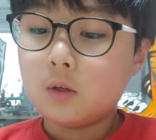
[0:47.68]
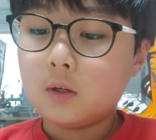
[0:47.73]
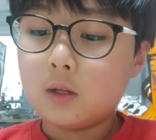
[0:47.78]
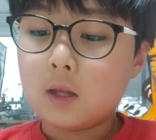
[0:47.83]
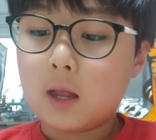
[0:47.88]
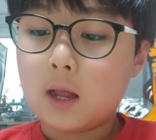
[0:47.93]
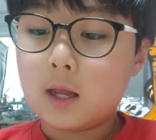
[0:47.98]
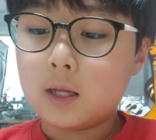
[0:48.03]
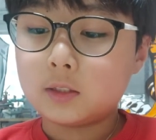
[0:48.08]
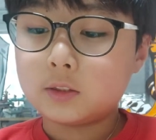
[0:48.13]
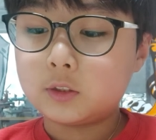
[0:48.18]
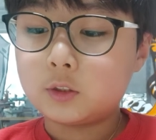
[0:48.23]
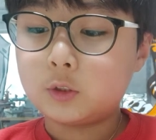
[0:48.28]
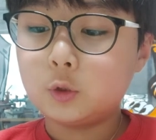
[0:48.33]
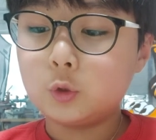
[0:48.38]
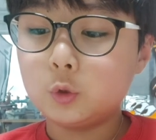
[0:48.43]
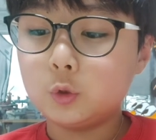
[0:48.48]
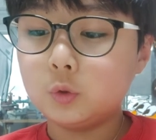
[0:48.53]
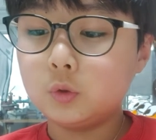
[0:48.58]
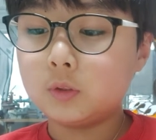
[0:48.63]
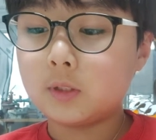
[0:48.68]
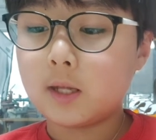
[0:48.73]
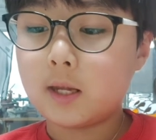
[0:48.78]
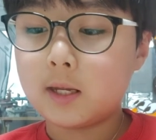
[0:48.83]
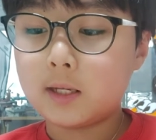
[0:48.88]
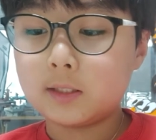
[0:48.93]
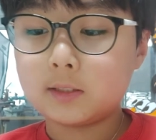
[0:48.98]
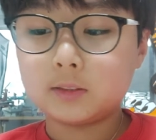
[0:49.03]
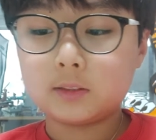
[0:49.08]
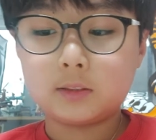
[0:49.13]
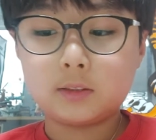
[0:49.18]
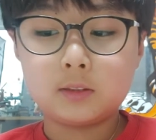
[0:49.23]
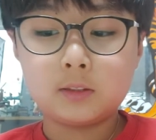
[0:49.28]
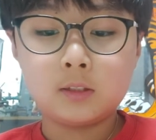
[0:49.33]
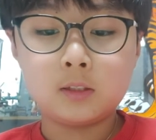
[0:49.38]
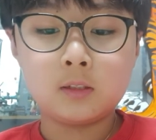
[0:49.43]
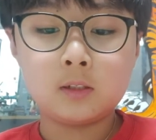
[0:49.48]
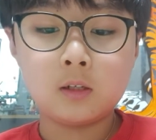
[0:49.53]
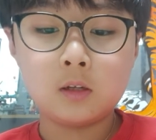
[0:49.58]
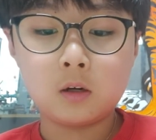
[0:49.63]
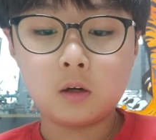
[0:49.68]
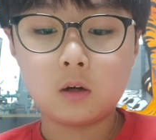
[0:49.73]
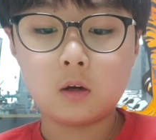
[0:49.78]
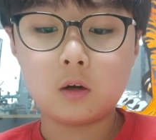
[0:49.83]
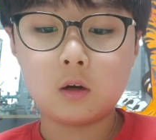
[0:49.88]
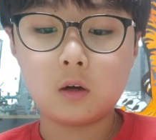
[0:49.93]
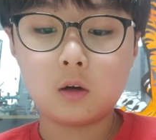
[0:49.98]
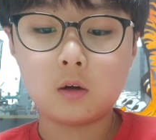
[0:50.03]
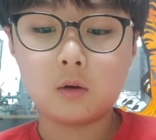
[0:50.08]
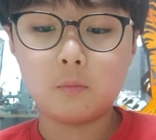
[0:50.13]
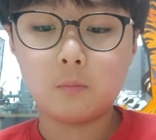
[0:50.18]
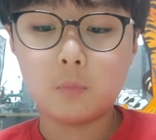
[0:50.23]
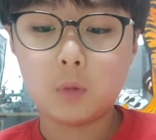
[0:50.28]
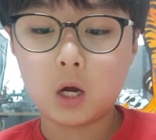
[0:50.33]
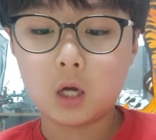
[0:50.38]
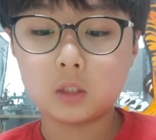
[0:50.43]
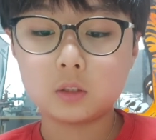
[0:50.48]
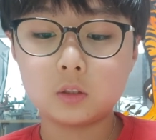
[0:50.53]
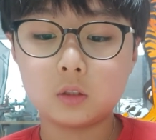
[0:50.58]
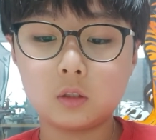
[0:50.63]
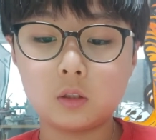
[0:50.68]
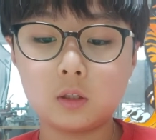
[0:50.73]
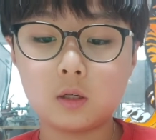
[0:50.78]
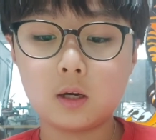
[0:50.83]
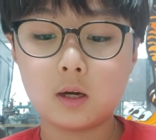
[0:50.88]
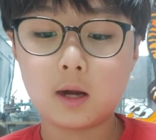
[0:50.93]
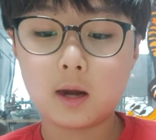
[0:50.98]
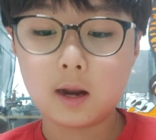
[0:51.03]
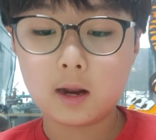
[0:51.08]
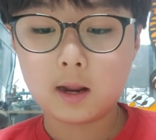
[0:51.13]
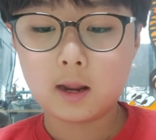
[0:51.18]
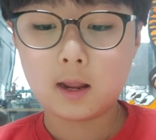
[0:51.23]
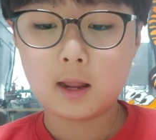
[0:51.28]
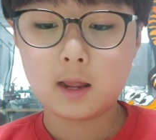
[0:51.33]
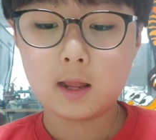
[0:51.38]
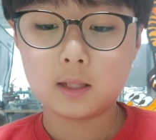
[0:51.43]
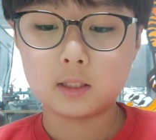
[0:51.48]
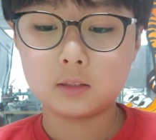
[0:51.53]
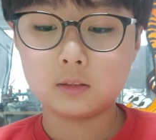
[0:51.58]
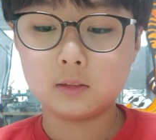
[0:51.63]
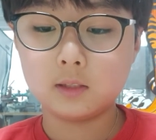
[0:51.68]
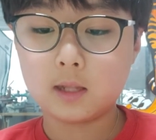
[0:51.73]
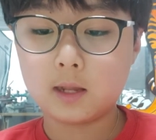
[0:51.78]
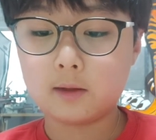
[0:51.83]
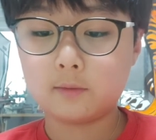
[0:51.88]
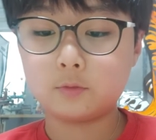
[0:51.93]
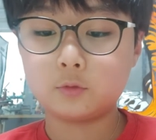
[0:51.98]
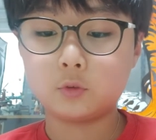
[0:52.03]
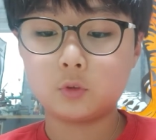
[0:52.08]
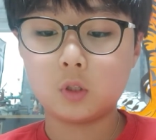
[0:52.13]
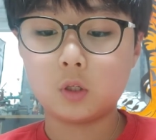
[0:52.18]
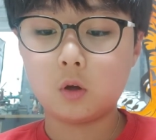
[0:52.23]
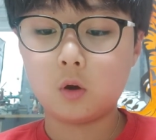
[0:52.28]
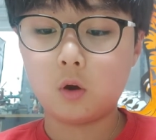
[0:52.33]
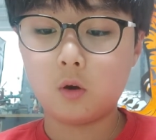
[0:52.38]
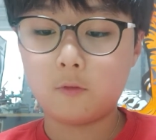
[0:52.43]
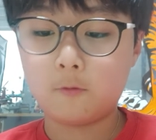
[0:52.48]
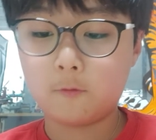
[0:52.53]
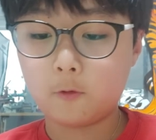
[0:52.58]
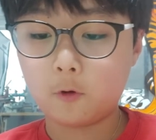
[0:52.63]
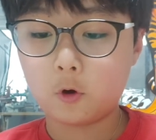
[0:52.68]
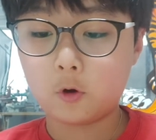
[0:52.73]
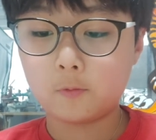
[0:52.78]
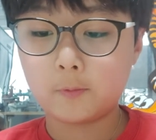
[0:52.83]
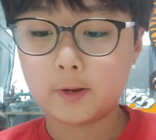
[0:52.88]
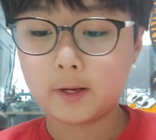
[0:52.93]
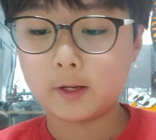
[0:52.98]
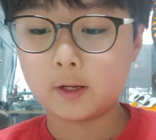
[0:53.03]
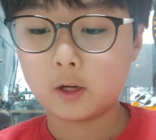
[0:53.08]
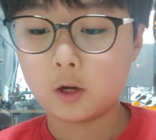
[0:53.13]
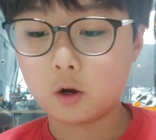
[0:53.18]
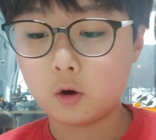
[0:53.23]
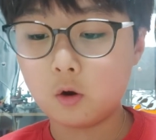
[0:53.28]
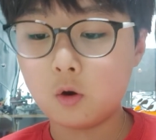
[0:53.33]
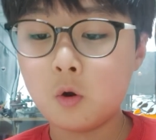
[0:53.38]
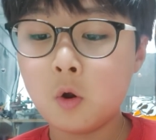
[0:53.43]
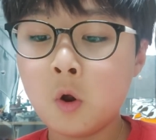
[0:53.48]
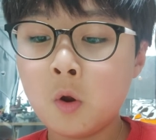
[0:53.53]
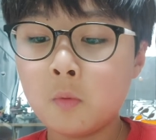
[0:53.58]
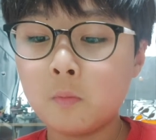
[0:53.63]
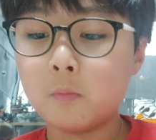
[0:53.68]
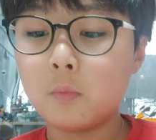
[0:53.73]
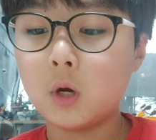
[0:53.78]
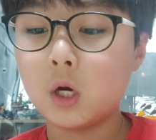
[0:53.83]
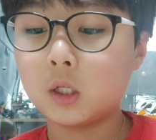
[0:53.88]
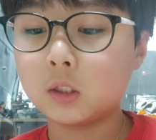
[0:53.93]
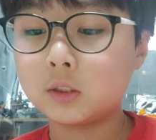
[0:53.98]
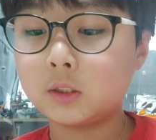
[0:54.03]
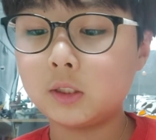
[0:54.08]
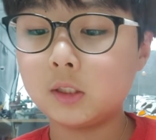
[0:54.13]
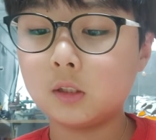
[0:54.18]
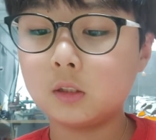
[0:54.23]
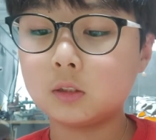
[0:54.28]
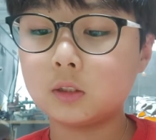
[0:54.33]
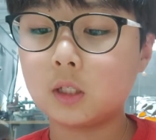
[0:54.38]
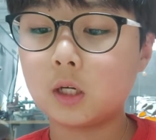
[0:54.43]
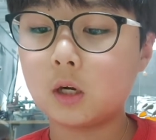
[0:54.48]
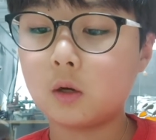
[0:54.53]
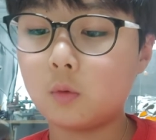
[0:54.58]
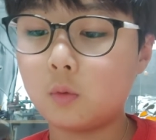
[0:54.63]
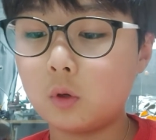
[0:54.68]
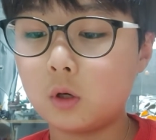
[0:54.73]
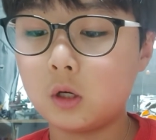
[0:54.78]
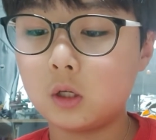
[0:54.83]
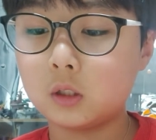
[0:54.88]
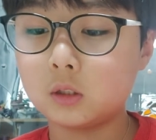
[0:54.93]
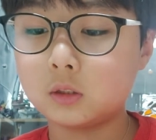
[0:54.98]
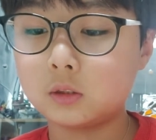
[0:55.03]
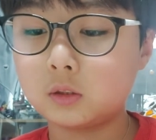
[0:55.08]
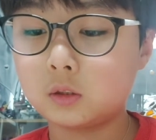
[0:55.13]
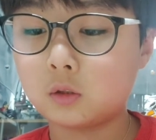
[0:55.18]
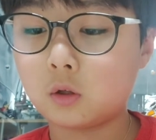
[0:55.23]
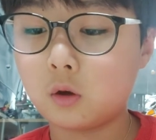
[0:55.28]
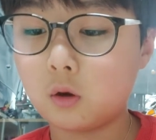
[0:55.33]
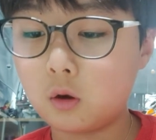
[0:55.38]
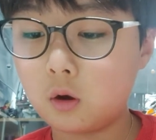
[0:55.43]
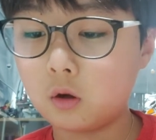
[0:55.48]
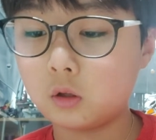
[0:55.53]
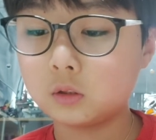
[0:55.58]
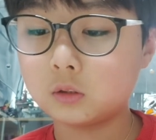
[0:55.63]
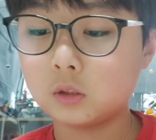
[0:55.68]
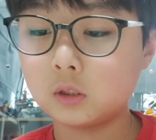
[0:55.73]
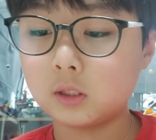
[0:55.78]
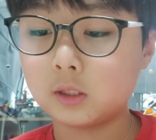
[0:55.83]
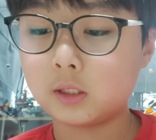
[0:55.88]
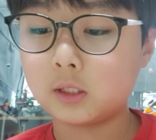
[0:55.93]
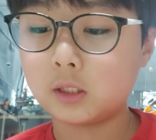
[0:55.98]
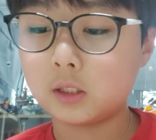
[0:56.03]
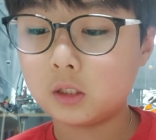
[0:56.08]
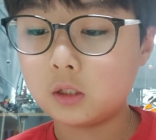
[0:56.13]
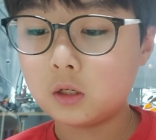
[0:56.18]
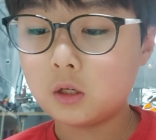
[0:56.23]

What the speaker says: as soon as her mother had left for bingo, Matilda would toddle